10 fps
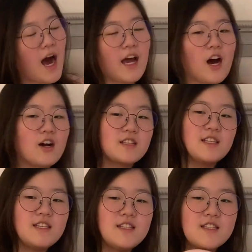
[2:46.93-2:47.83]
I hugged
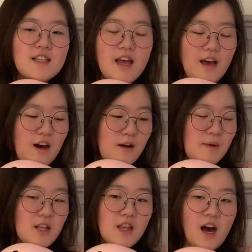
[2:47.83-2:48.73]
this
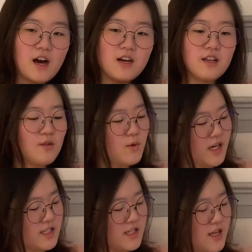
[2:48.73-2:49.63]
a lot when
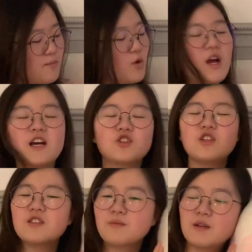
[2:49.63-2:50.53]
I sleep, or I
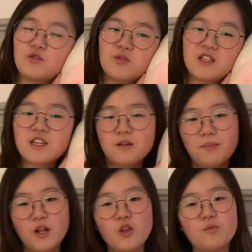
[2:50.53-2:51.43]
actually sometimes use it as a
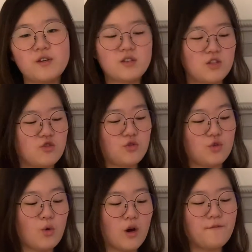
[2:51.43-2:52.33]
pillow because it's just
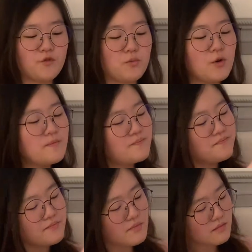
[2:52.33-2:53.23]
so comfortable.
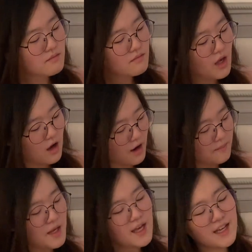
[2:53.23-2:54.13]

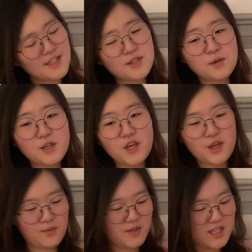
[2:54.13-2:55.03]
It's so
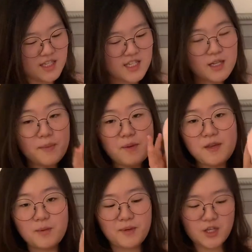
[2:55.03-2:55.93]
cute. This is the
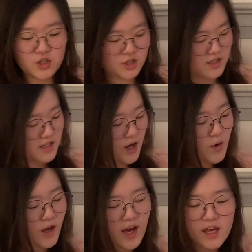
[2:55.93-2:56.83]
baby APEACH.
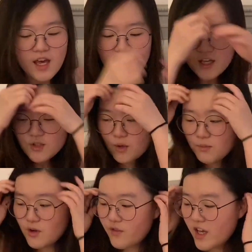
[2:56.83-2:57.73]
Okay, so
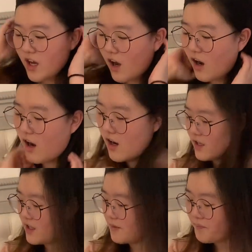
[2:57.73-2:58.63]
moving
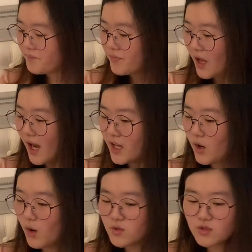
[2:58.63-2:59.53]
on, I
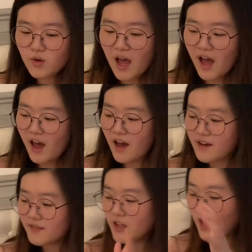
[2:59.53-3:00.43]
also
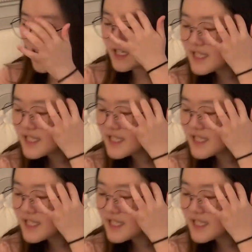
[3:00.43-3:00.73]
have a lot of